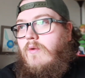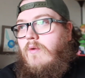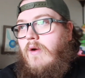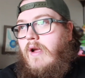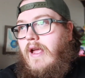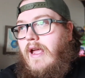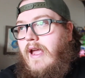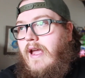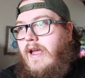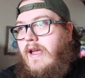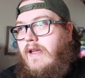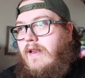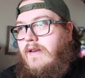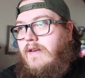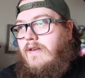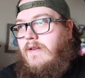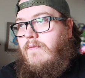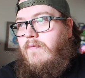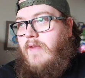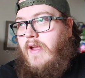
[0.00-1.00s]

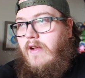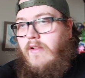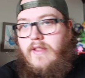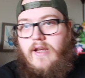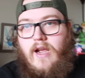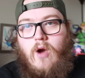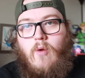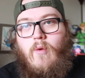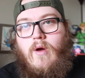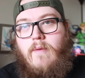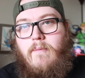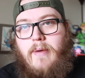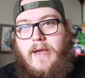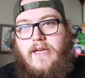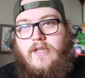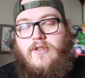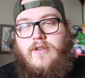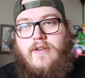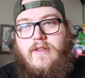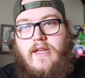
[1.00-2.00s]
And I only got one
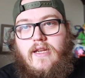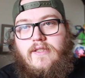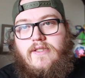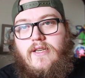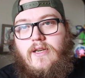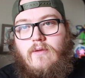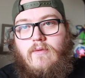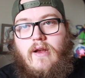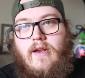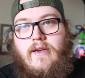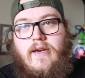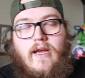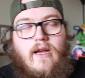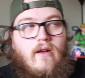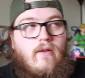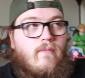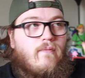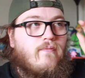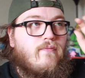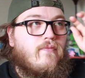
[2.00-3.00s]
patron in that tier right
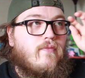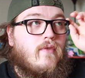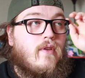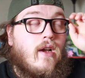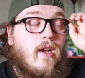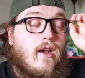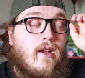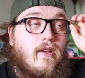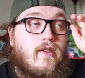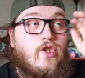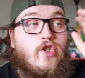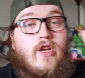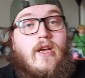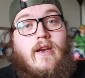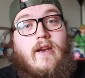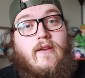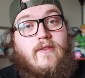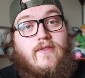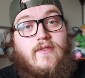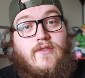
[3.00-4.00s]
now. Uh, shout
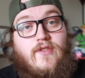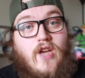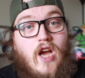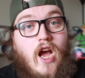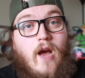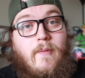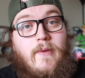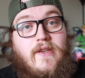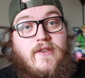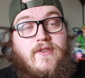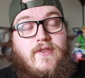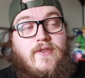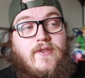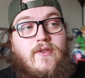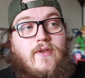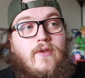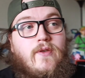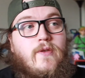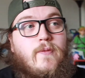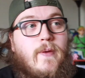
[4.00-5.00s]
out to Thomas,
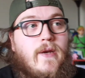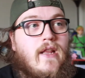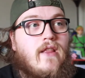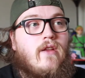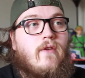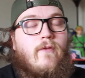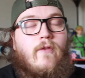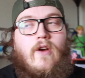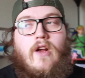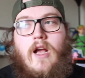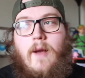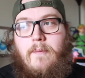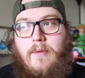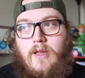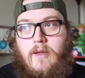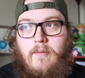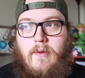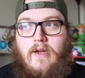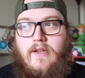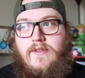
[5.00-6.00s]
who's been in there for a couple
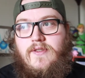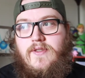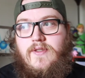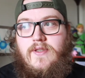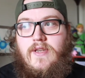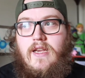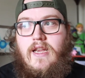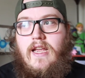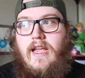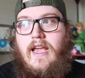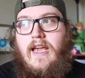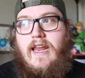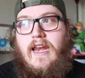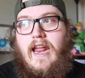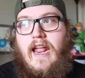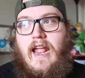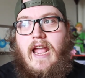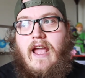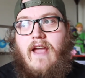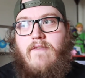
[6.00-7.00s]
of months, and
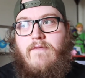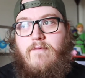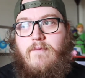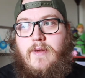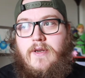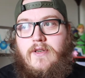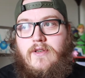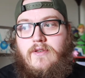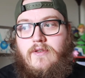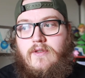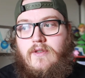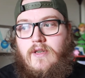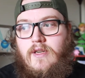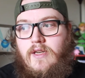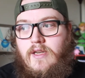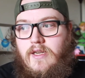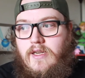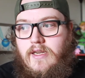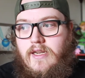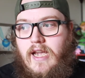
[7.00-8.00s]
I, I've been
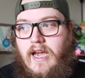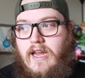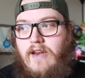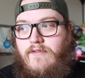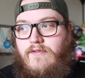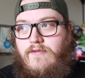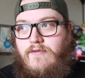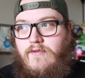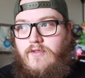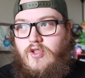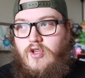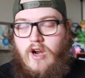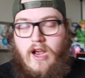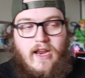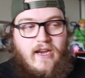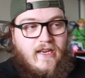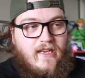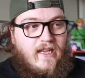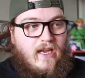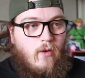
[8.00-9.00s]
kind of
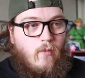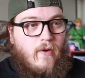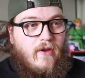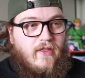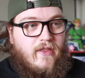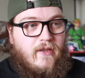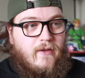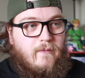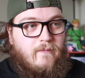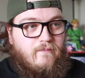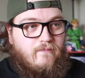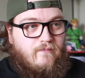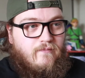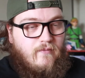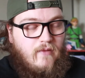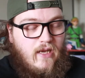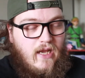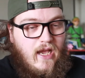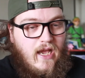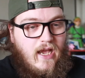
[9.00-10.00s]
trying to get with him
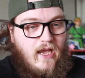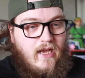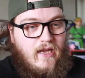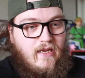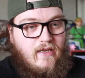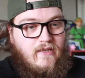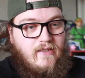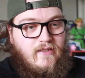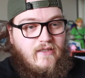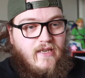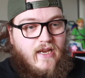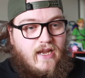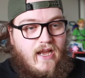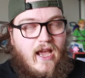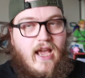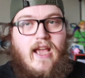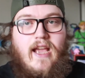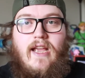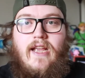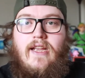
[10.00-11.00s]
and say,
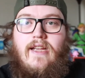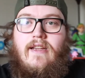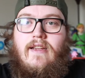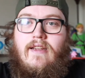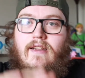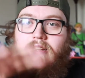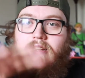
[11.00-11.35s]
hey,